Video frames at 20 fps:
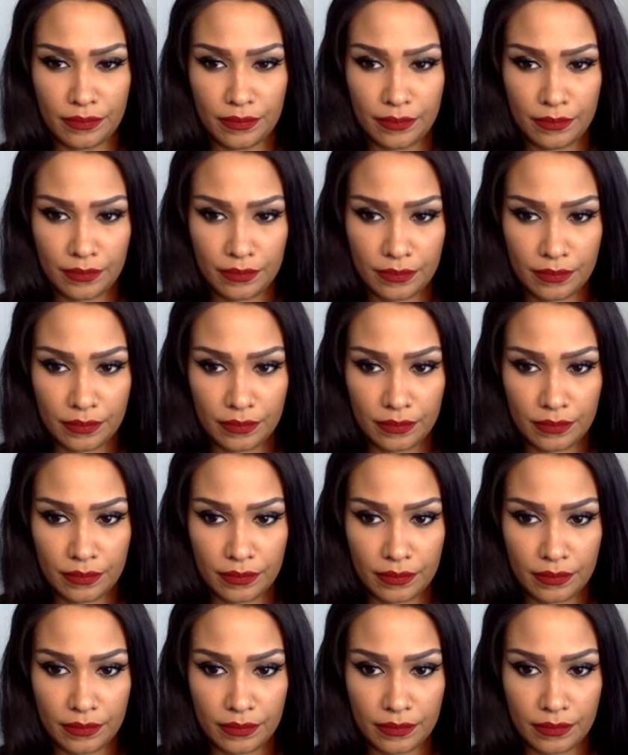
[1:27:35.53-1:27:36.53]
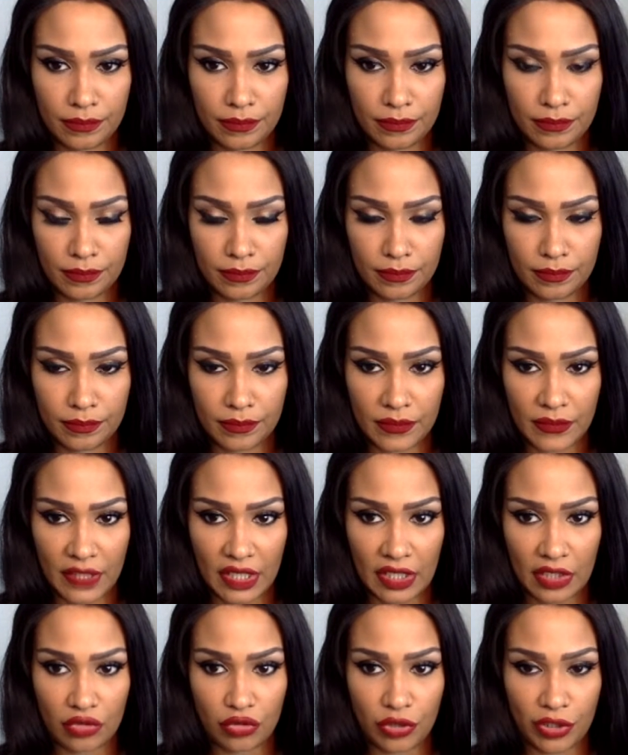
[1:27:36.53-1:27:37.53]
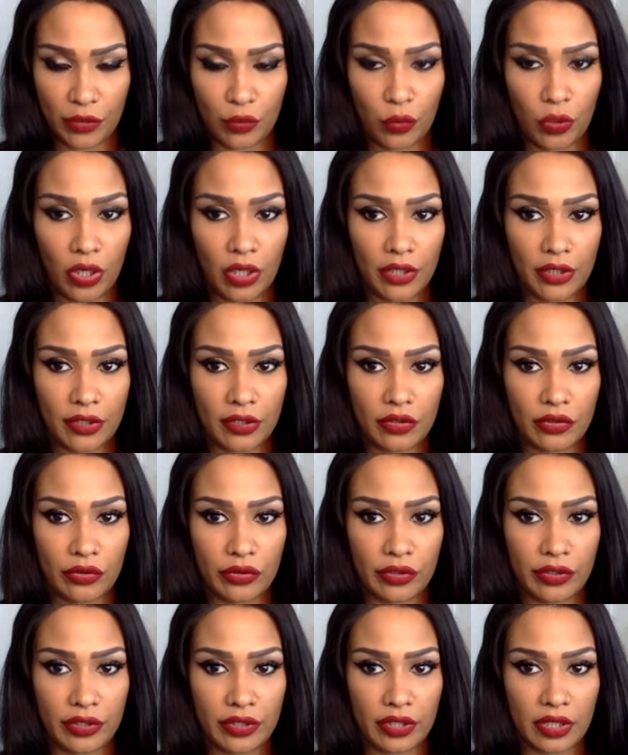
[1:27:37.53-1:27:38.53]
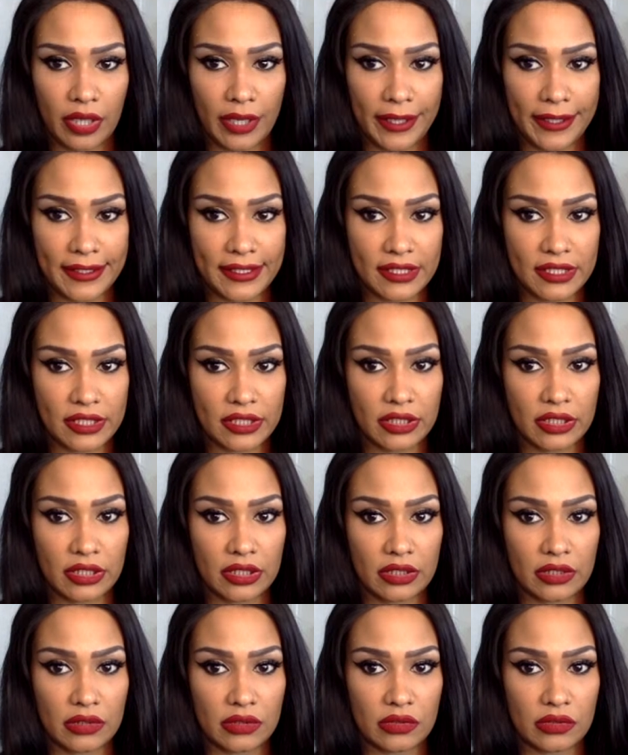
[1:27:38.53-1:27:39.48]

And I drink water or iced tea.